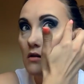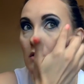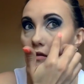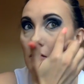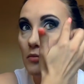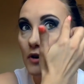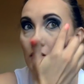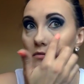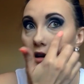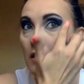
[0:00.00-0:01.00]
the bridge
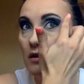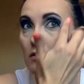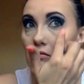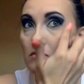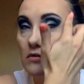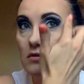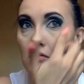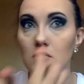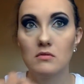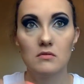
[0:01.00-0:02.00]
of my
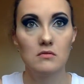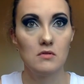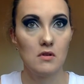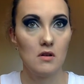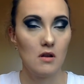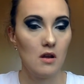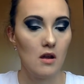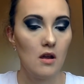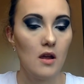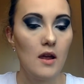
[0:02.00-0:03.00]
nose,
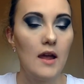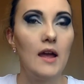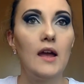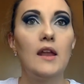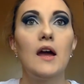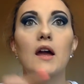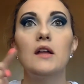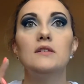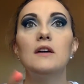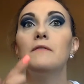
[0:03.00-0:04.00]
and
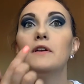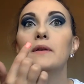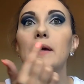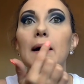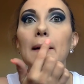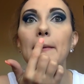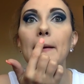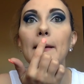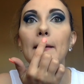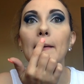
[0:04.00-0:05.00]
I definitely
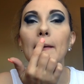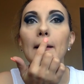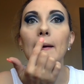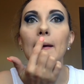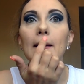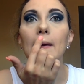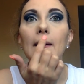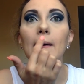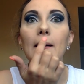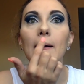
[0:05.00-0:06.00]
highlight right
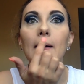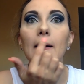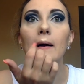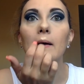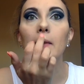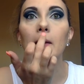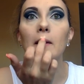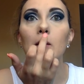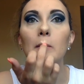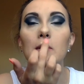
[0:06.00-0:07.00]
here, the
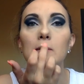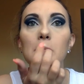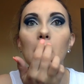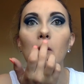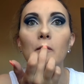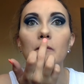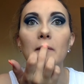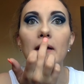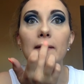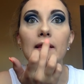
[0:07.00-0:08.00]
Cupid's bow of
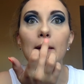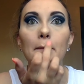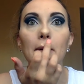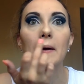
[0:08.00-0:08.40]
my lip.